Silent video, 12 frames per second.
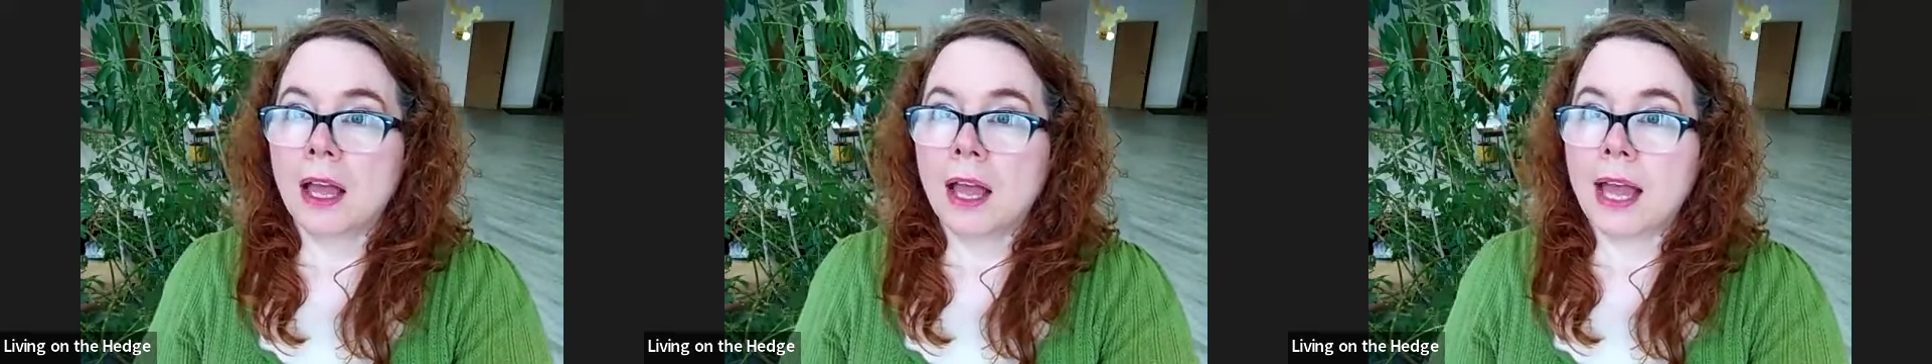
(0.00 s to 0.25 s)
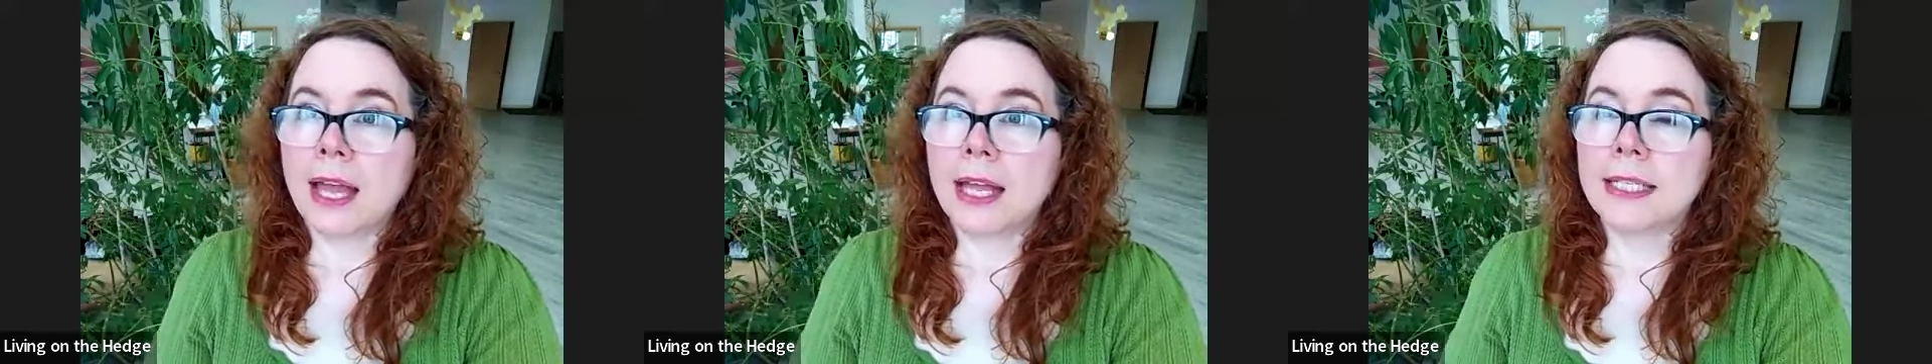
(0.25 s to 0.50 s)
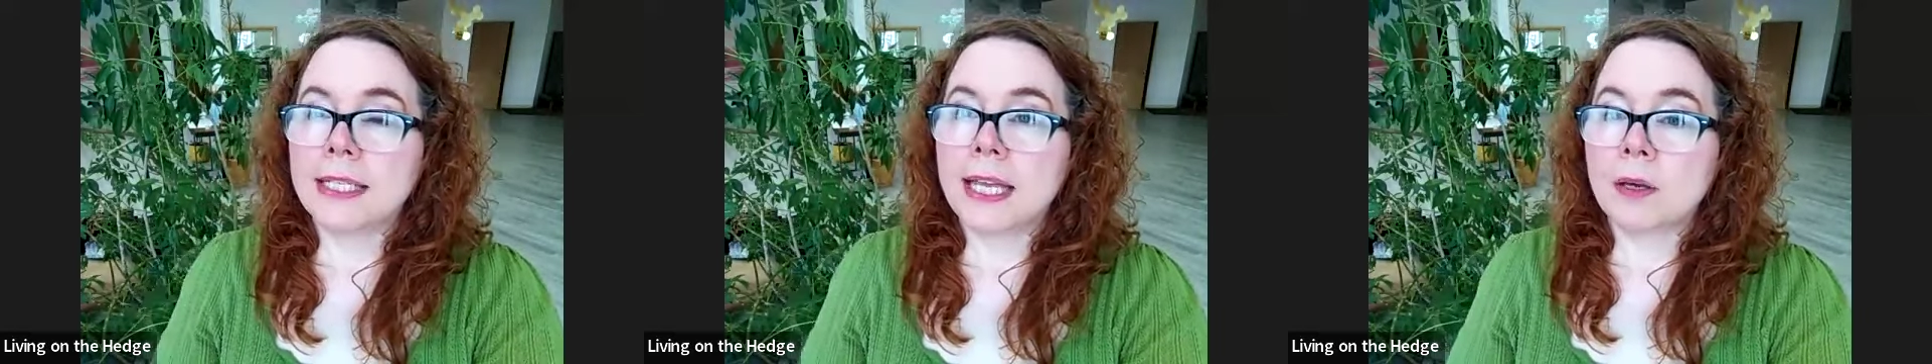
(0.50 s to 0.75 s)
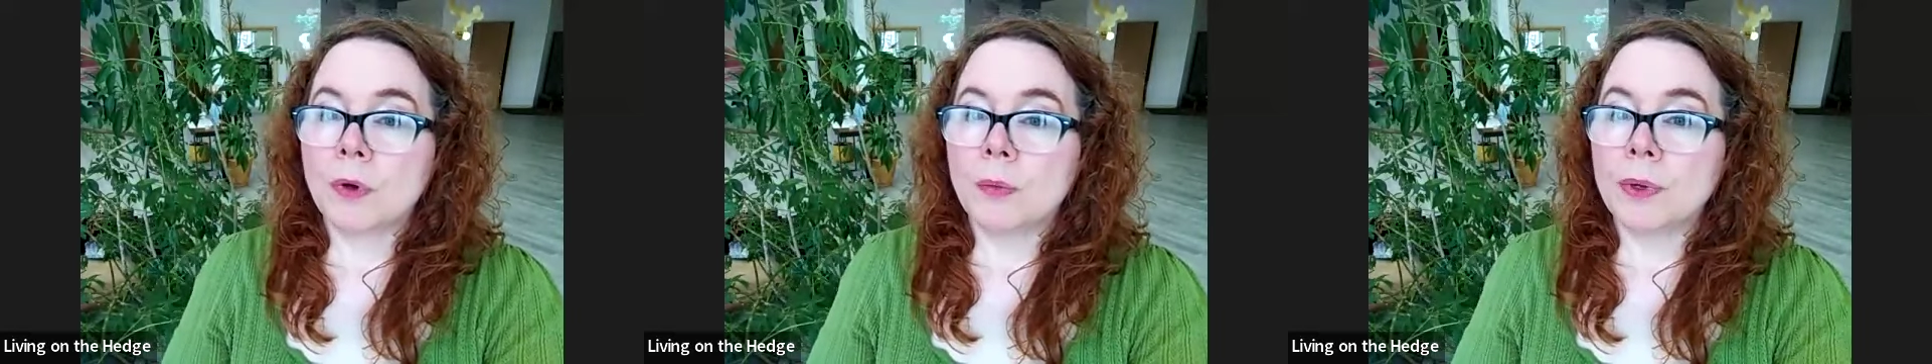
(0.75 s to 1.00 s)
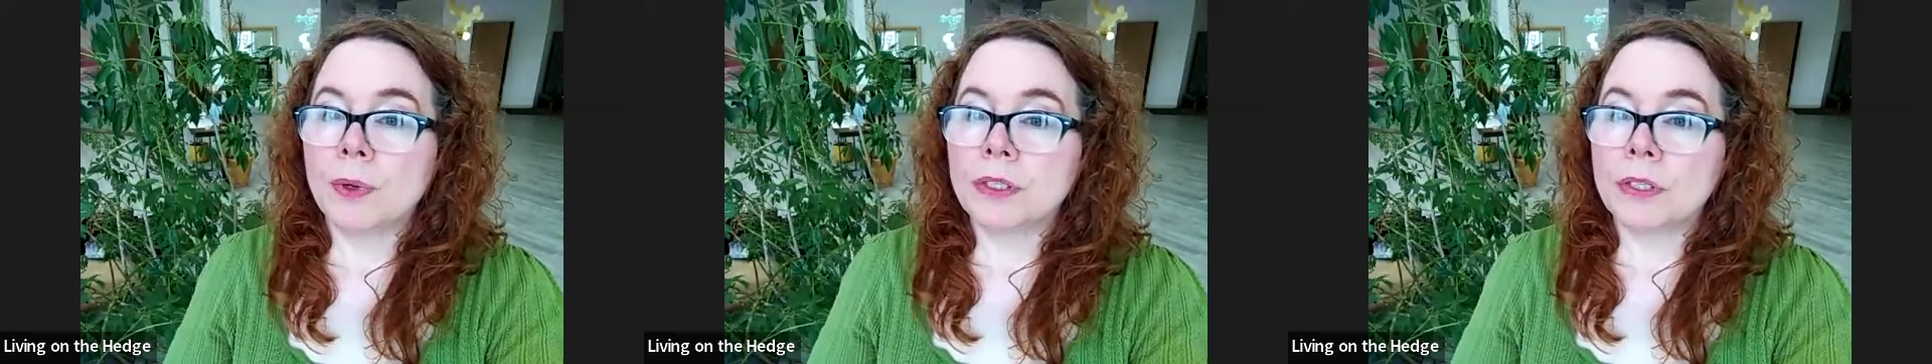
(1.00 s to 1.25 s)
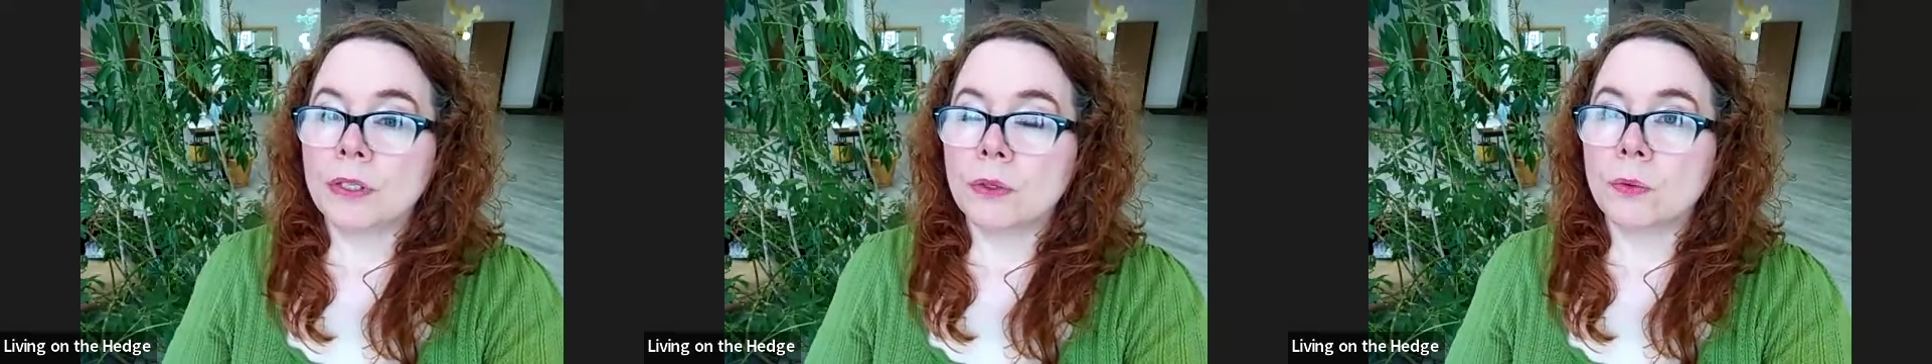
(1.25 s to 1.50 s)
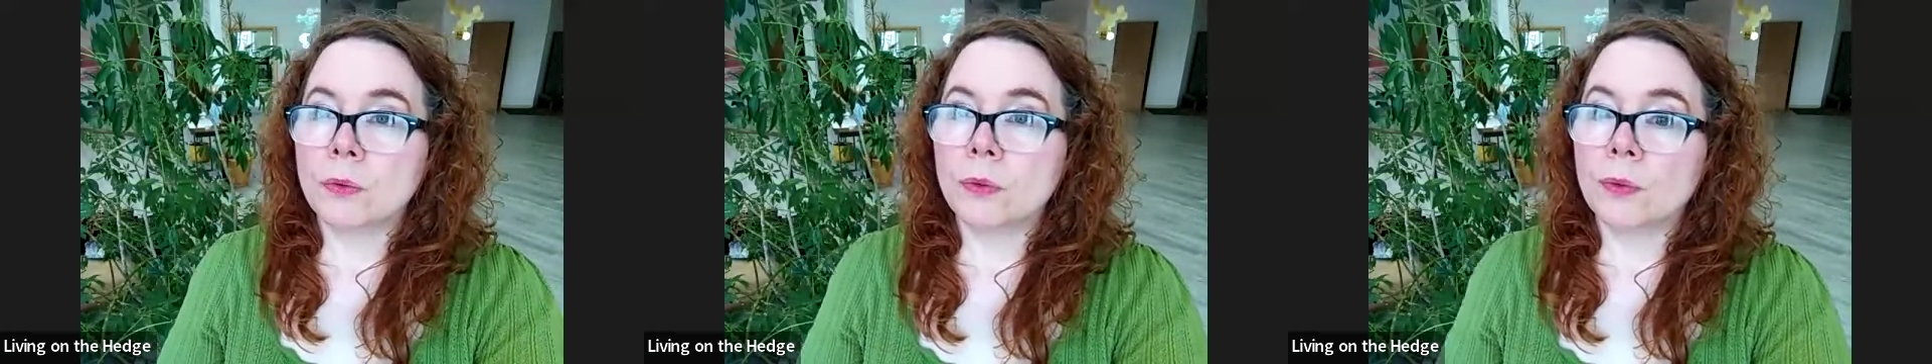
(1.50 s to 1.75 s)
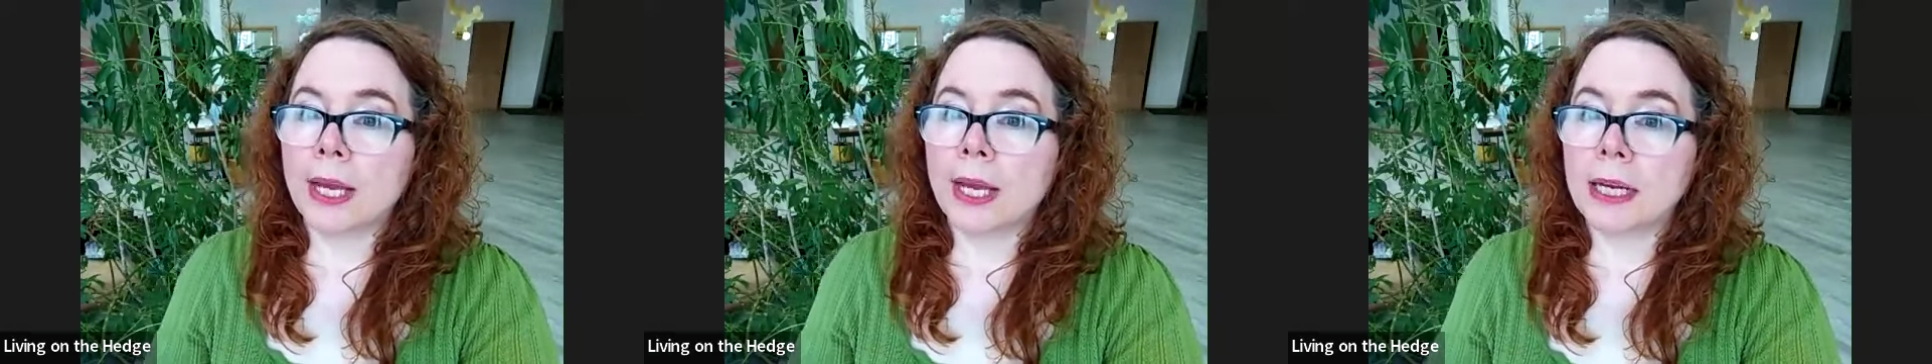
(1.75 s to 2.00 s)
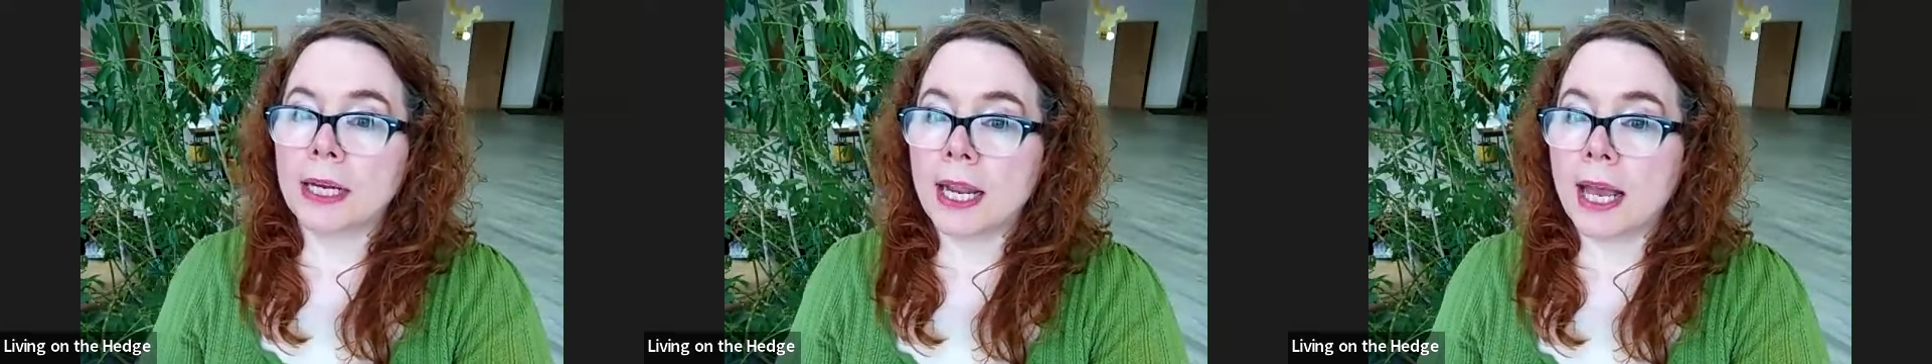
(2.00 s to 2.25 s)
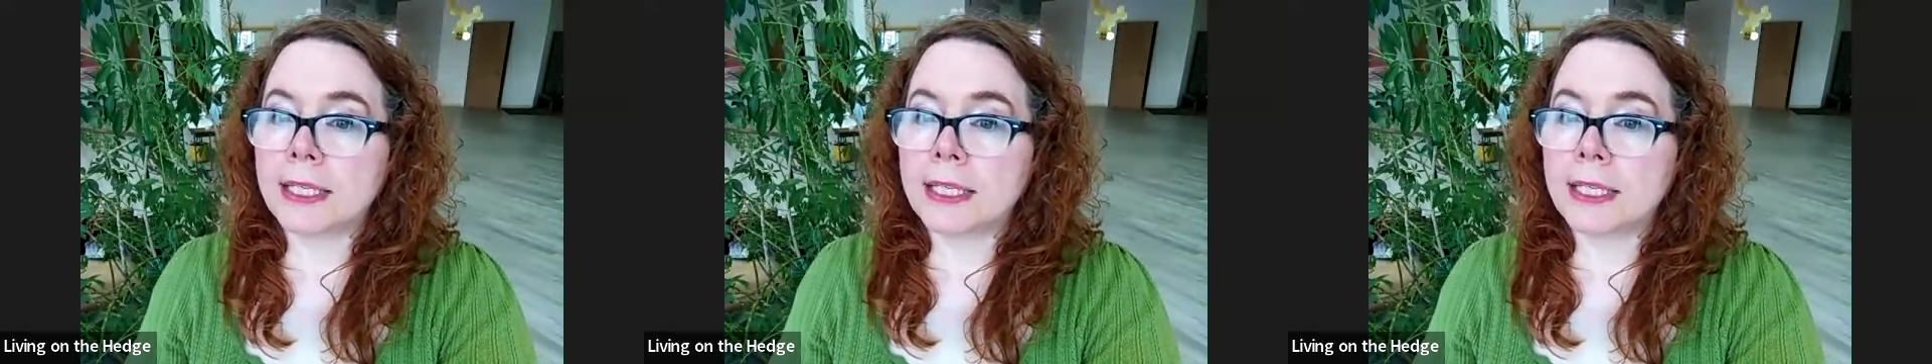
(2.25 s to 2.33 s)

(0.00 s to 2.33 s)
And take a moment to recognize